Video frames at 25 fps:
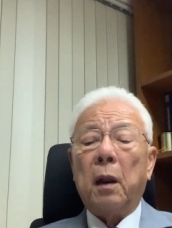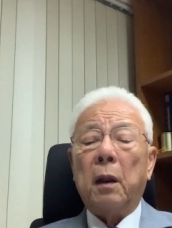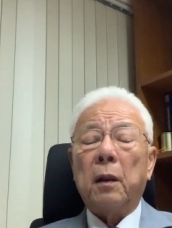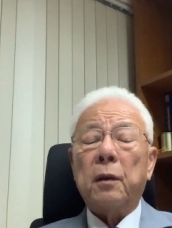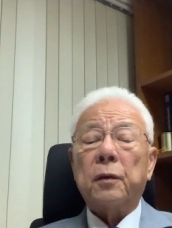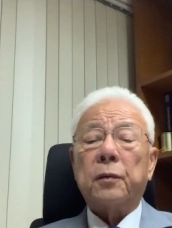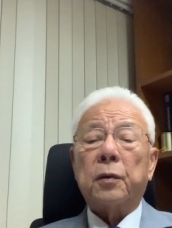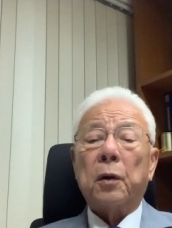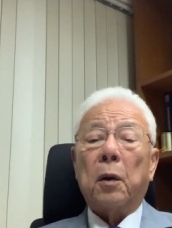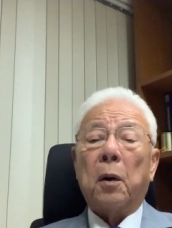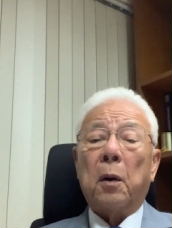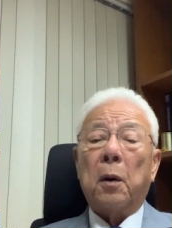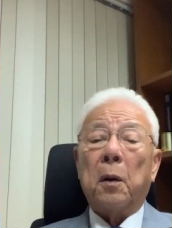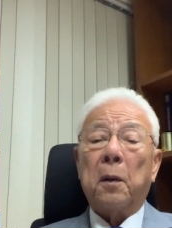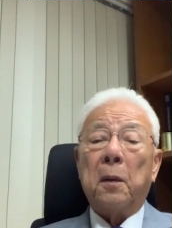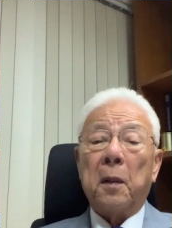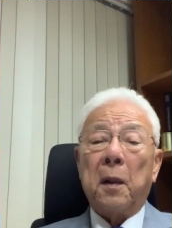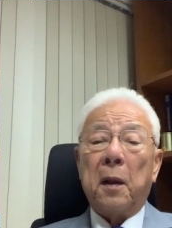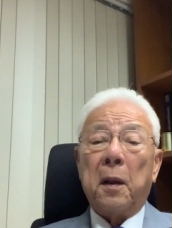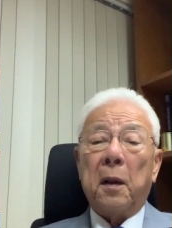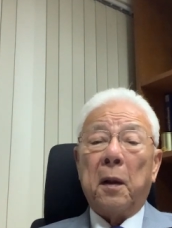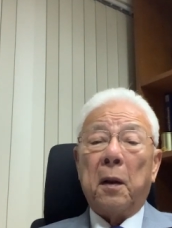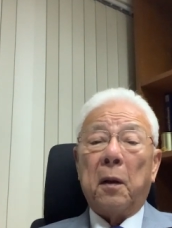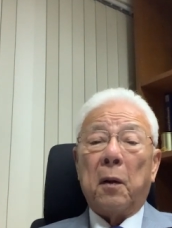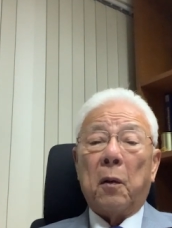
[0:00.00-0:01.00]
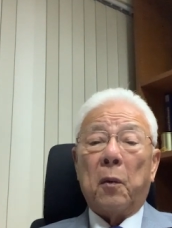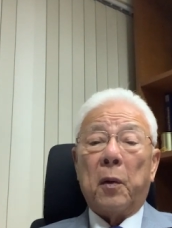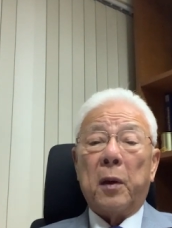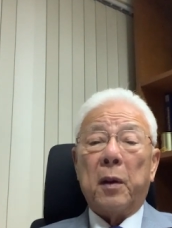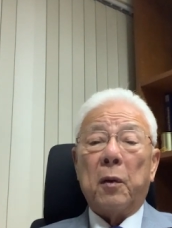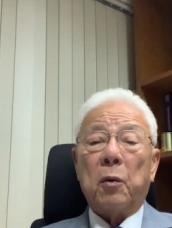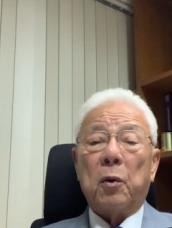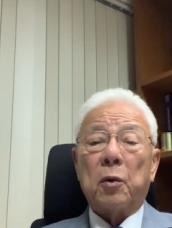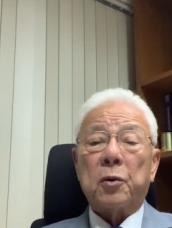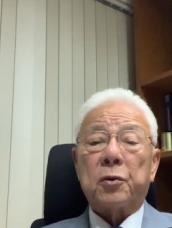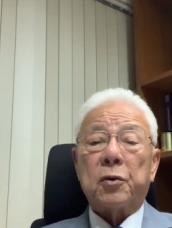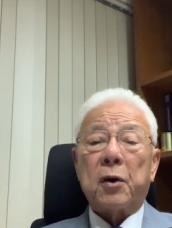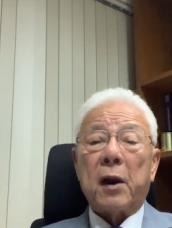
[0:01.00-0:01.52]
So we
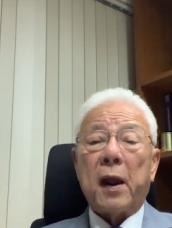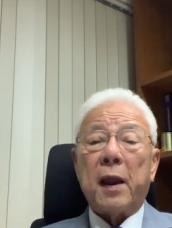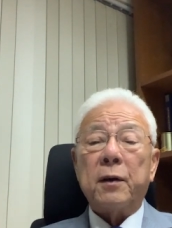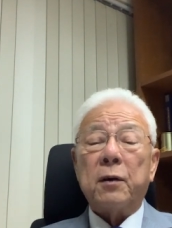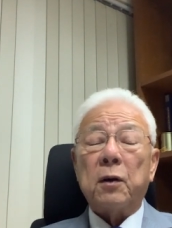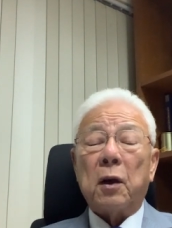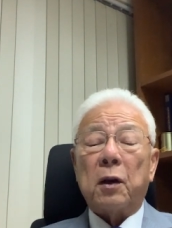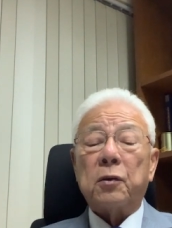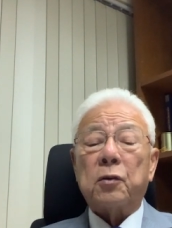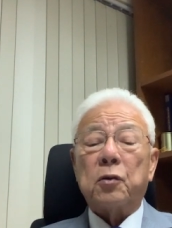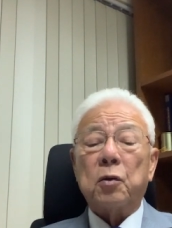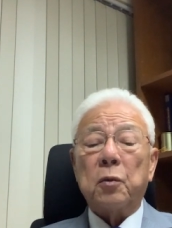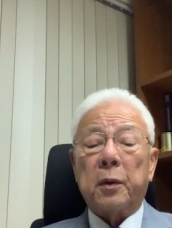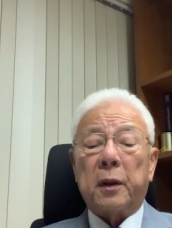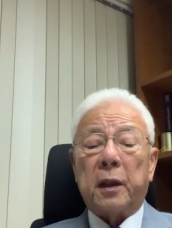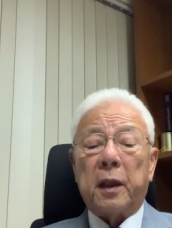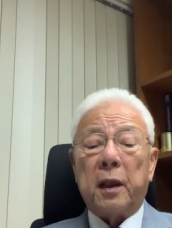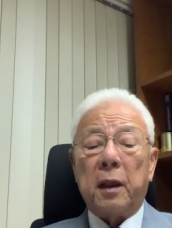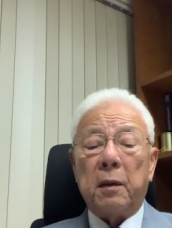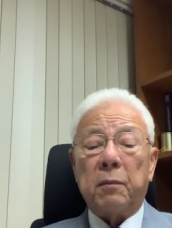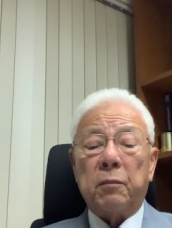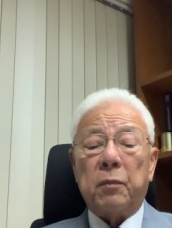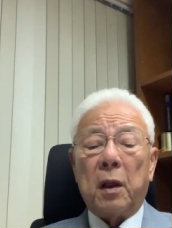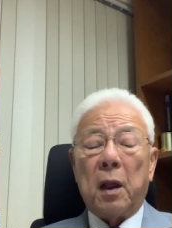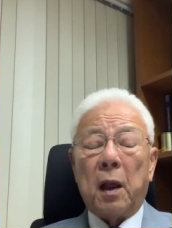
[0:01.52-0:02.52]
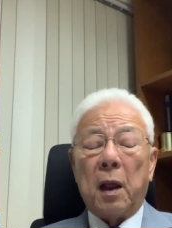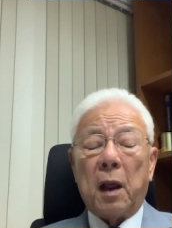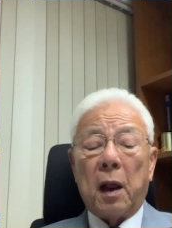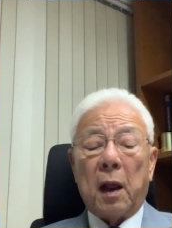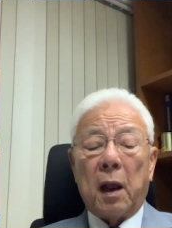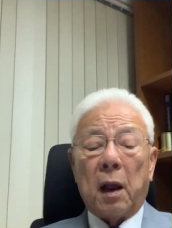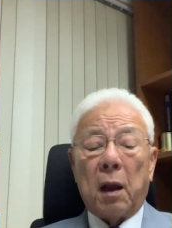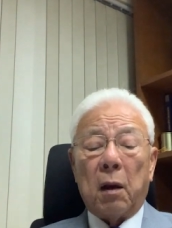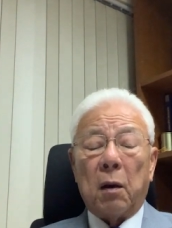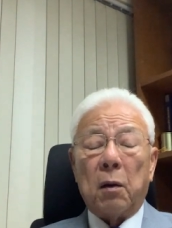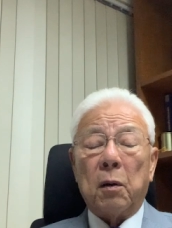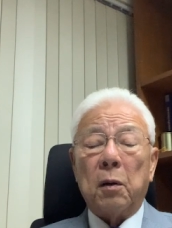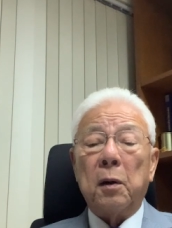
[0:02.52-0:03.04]
will try not to keep
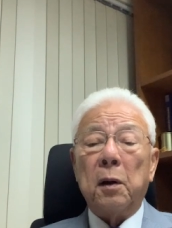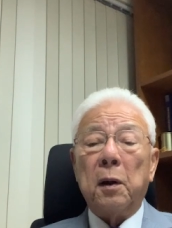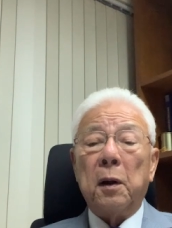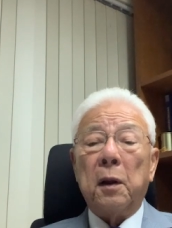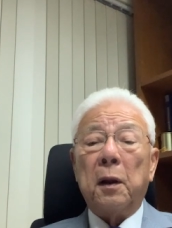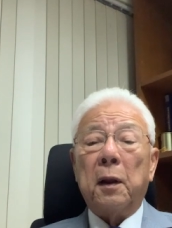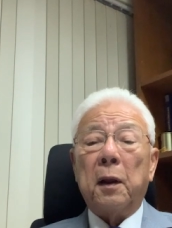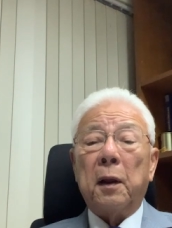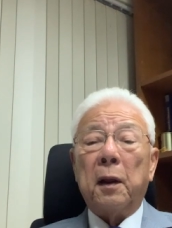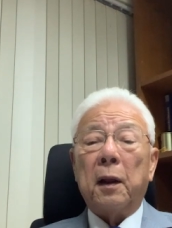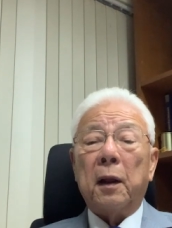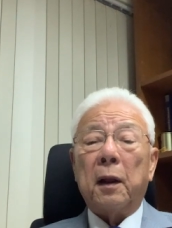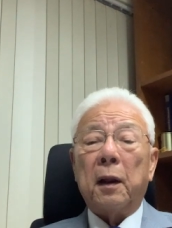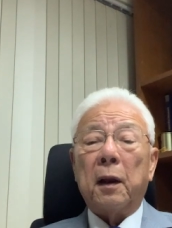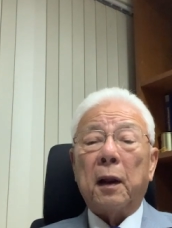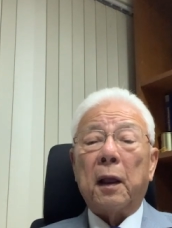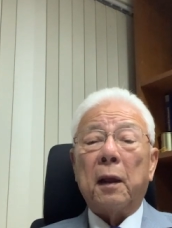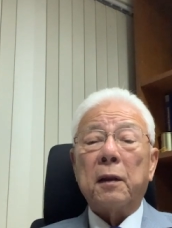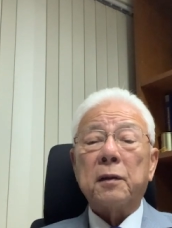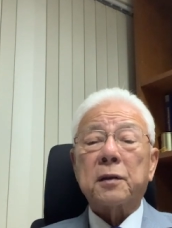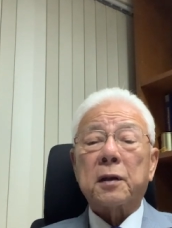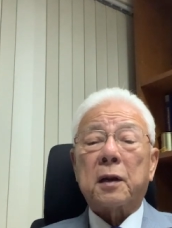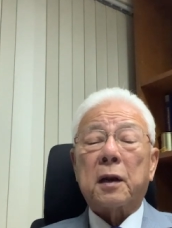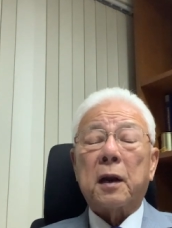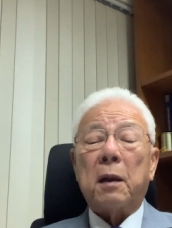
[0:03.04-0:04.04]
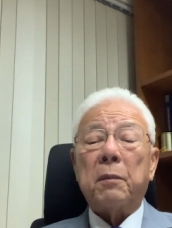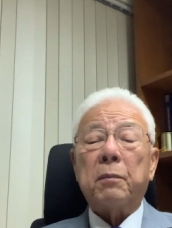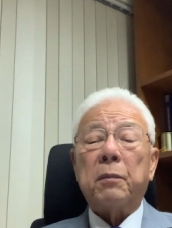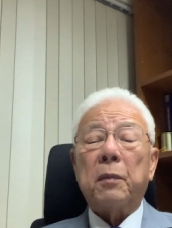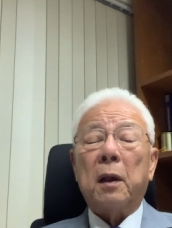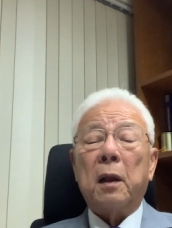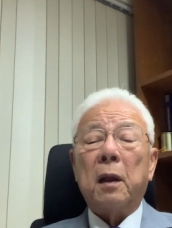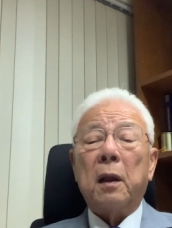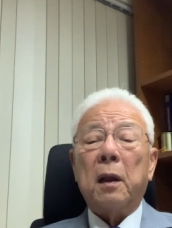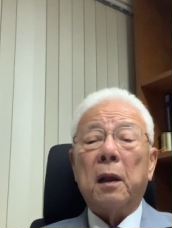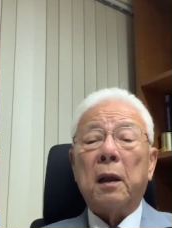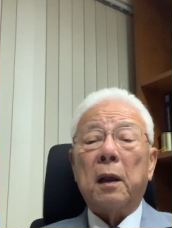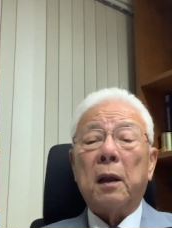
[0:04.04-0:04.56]
our Lions Club
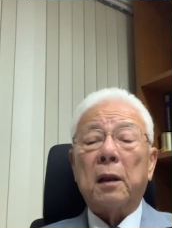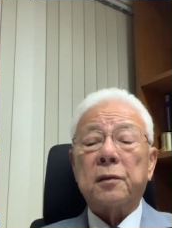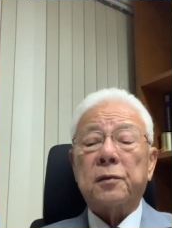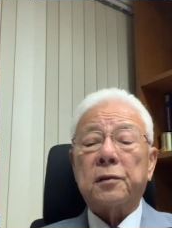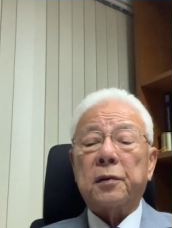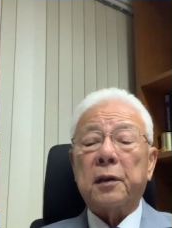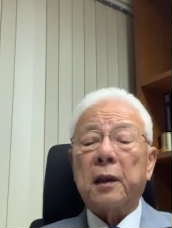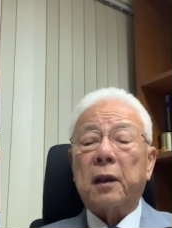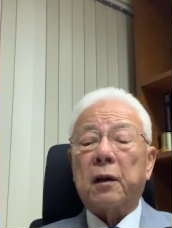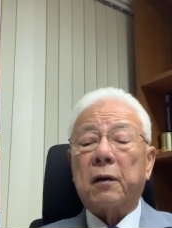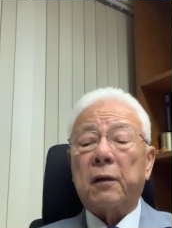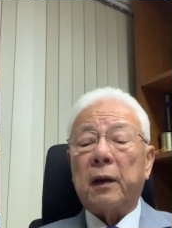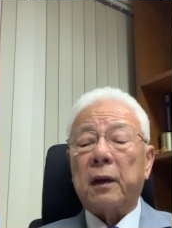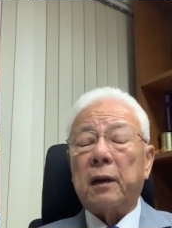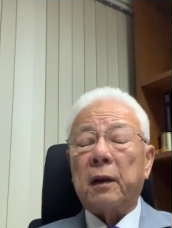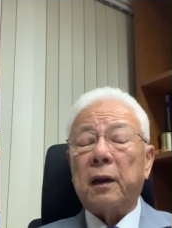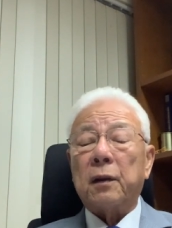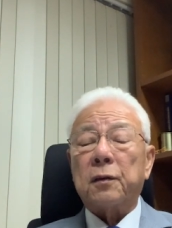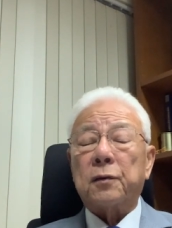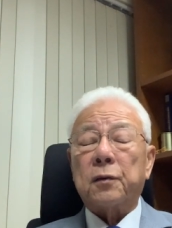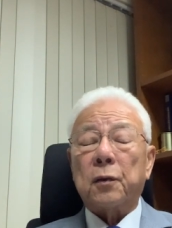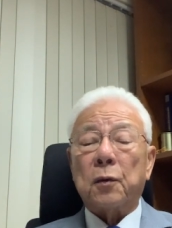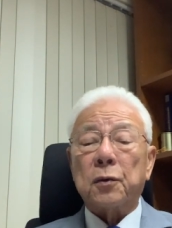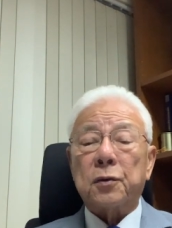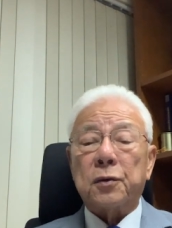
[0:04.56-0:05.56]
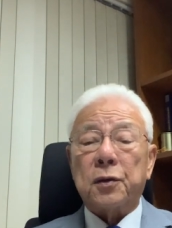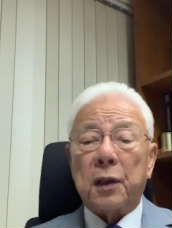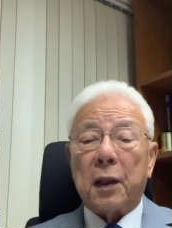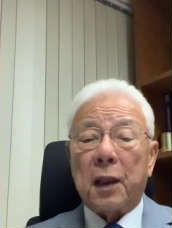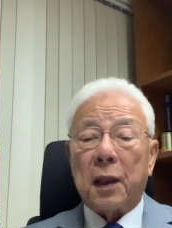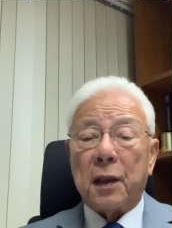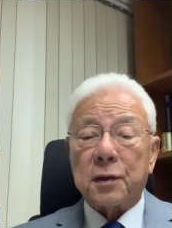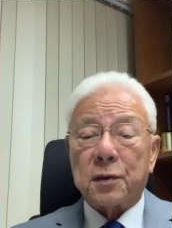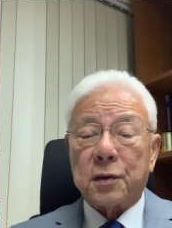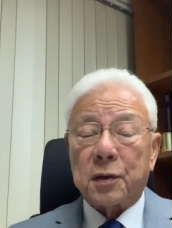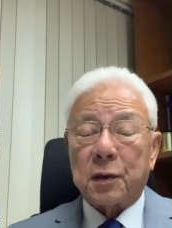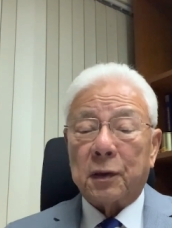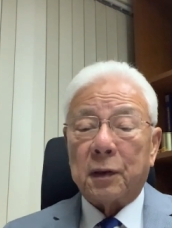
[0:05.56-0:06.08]
a secret
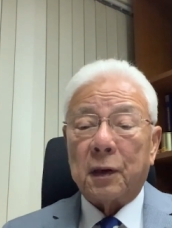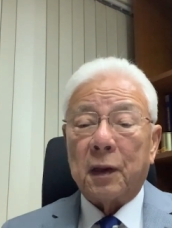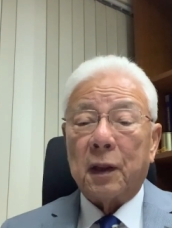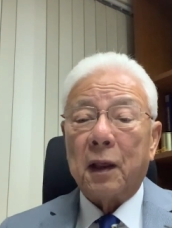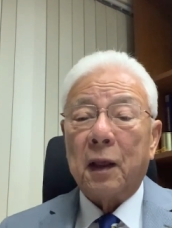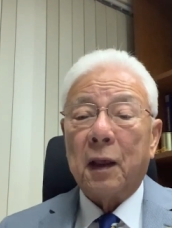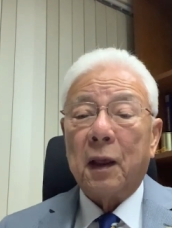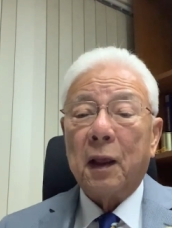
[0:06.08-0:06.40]
association